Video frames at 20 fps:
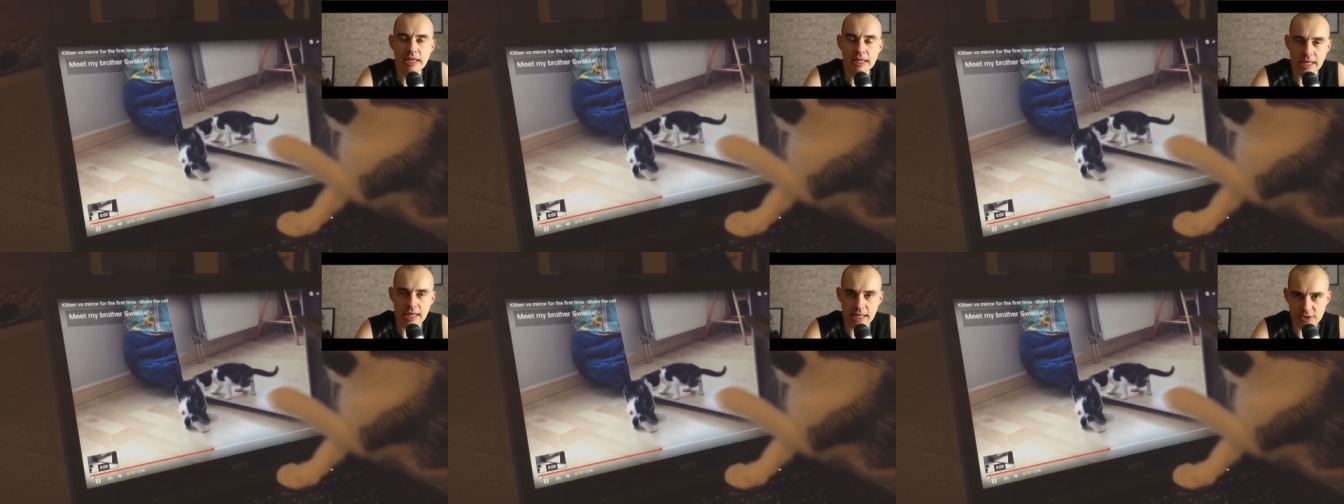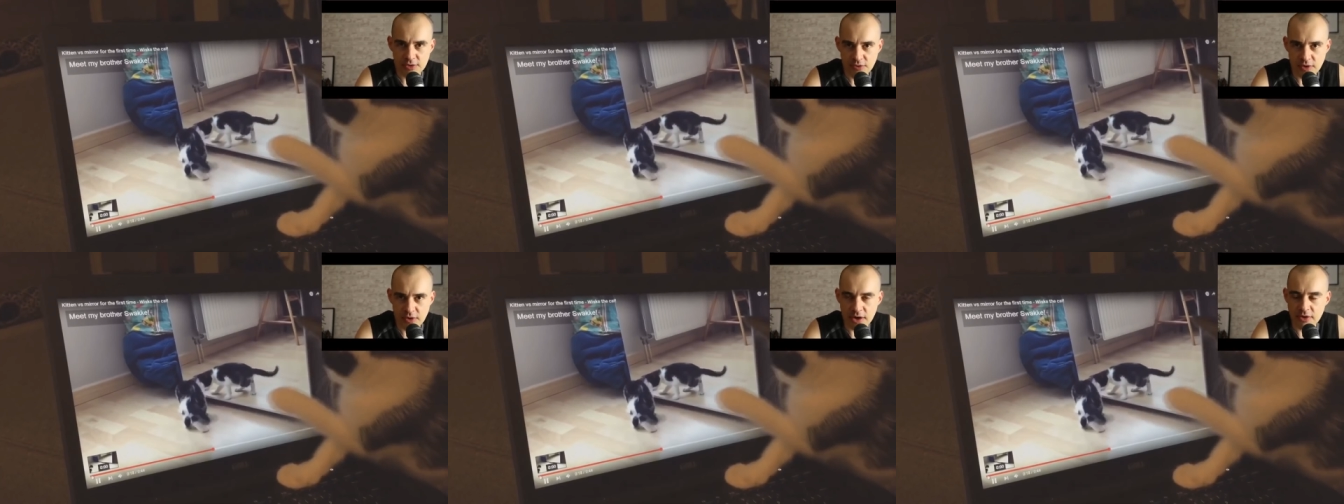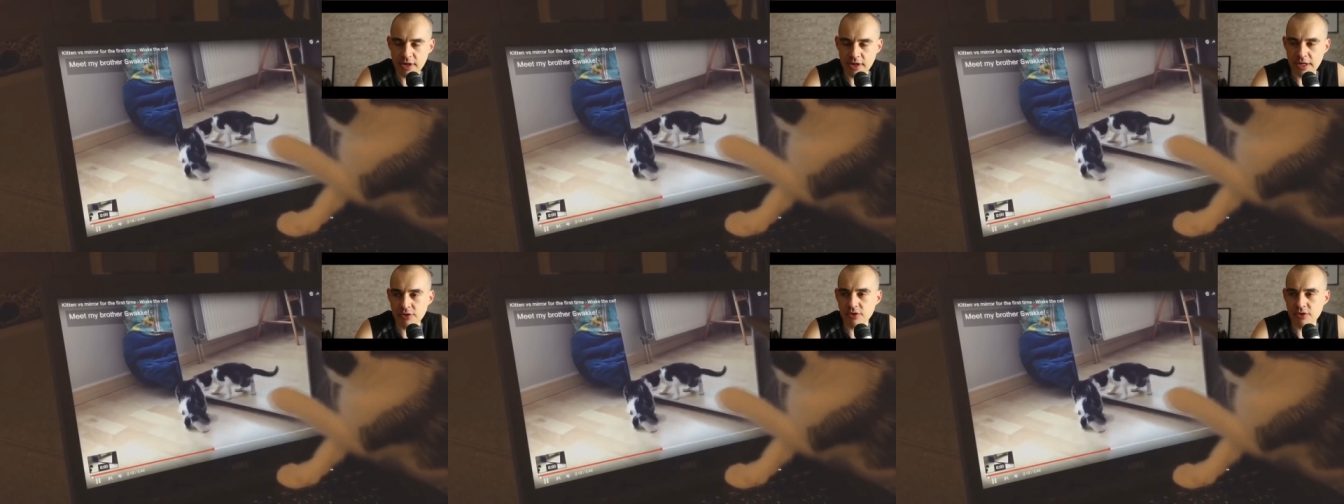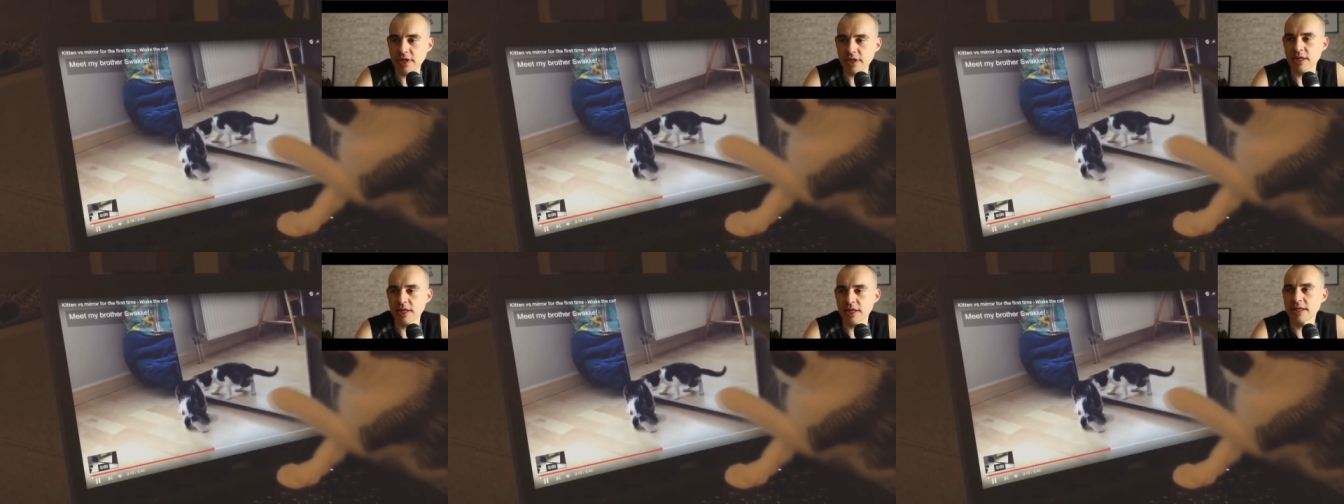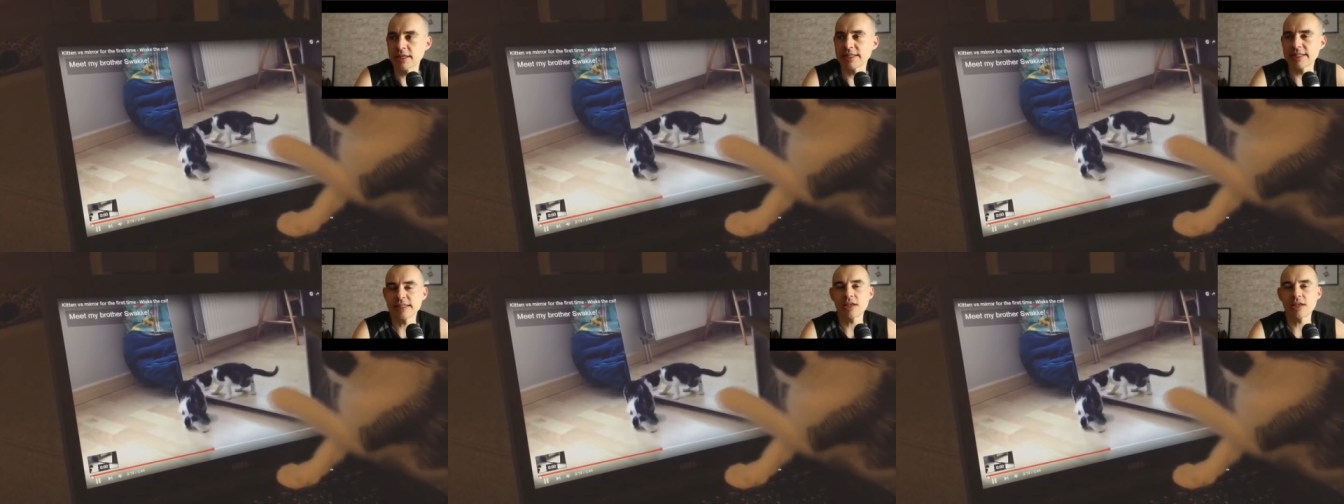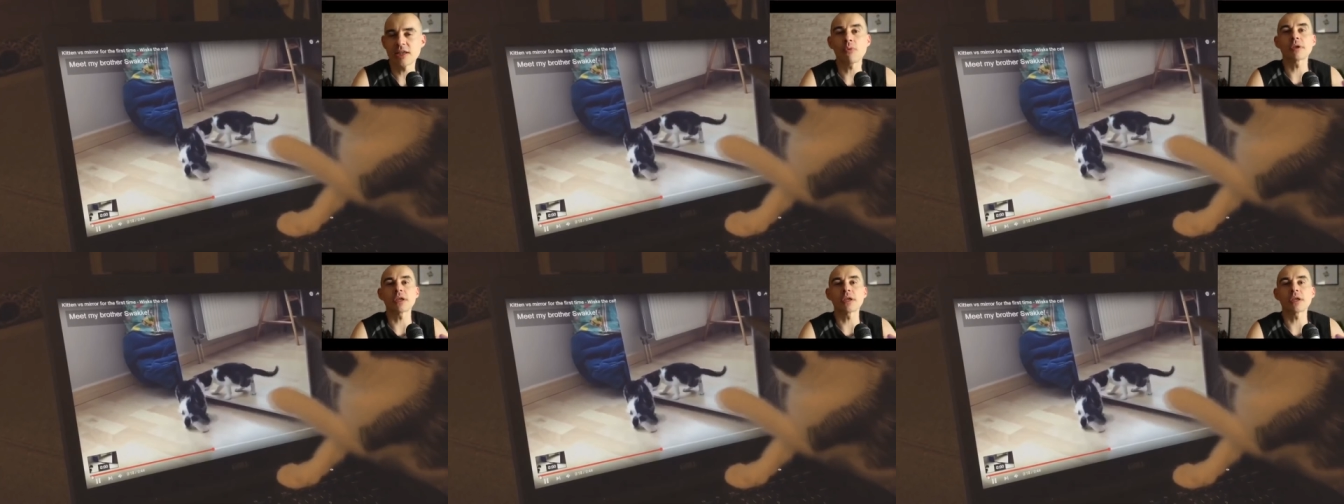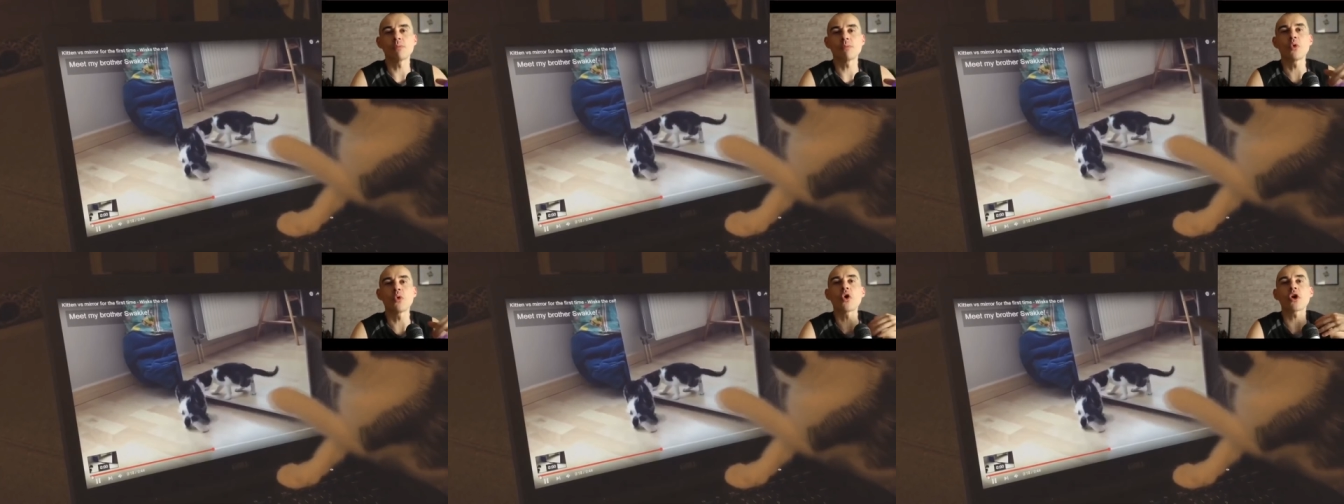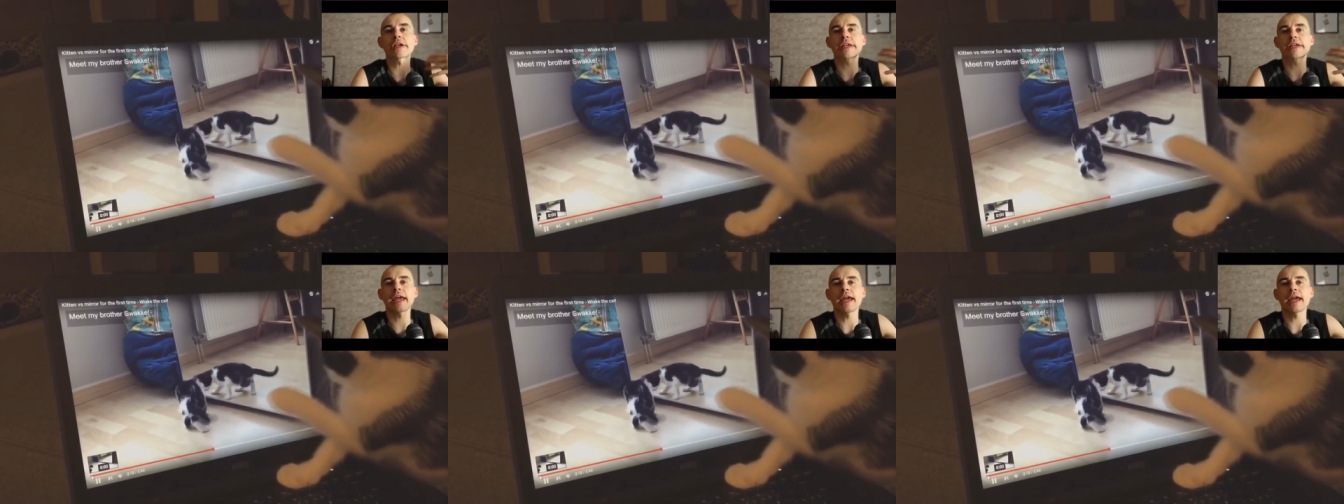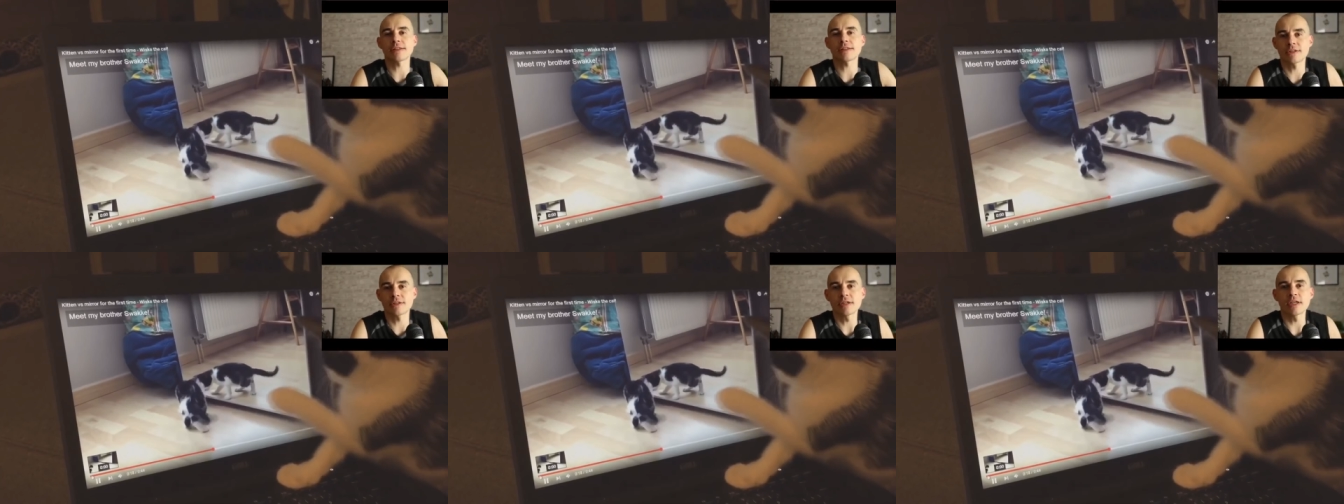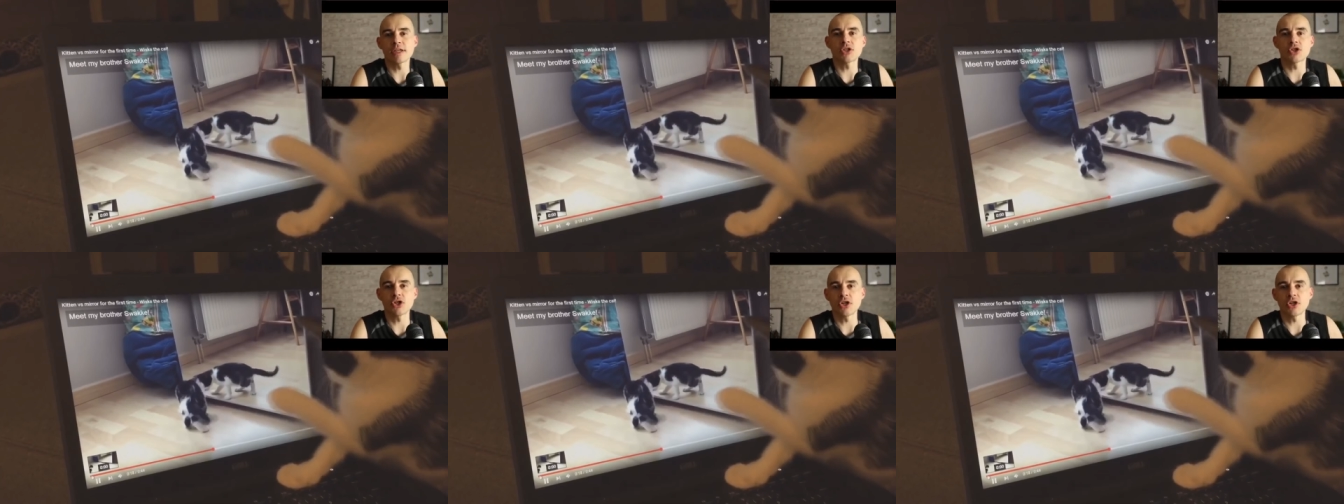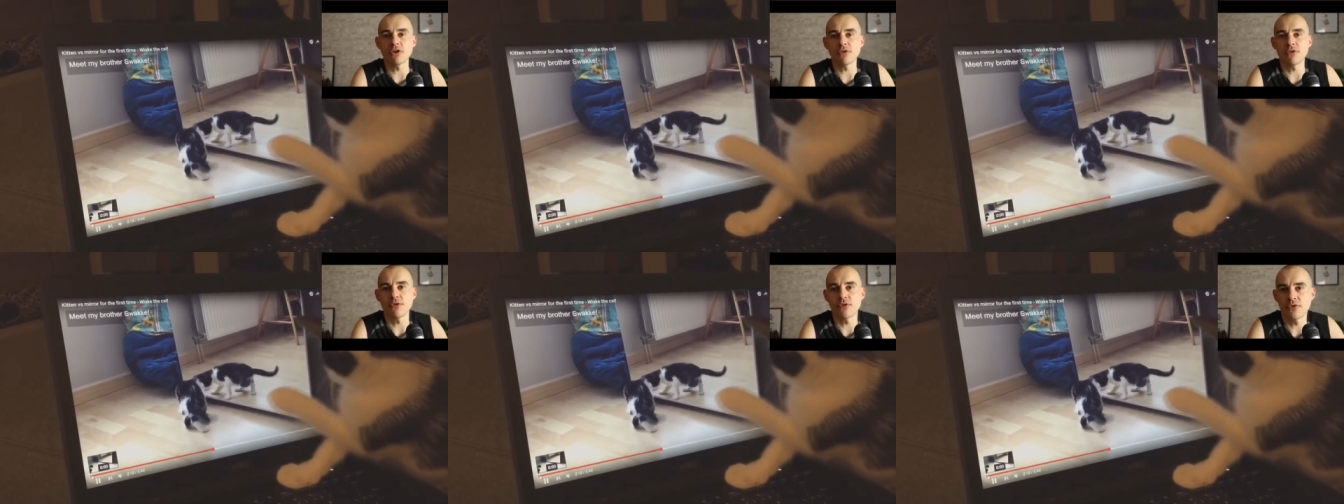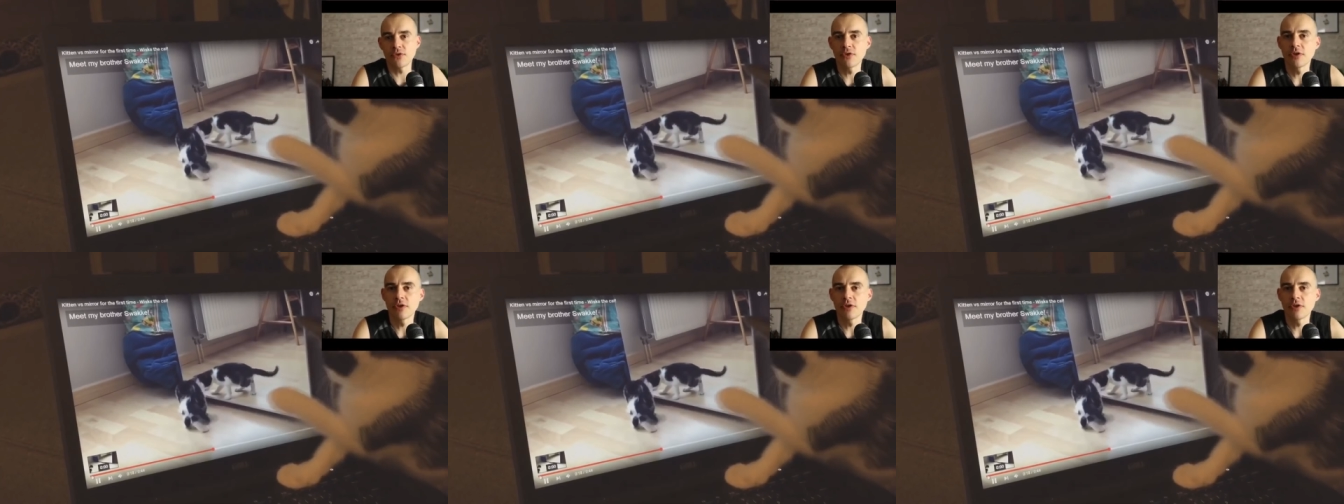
That's very interesting because he's helping more cats achieve